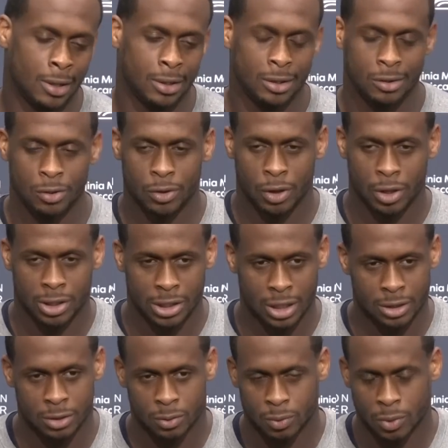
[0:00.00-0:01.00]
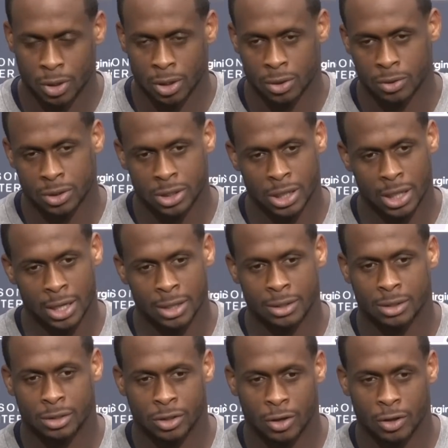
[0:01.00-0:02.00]
New York Jets as well,
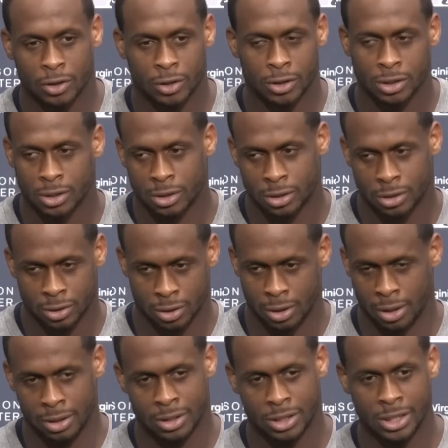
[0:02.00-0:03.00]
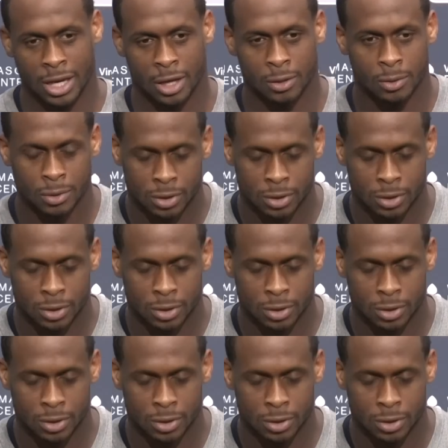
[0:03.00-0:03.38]
Giants, Chargers, and Seattle.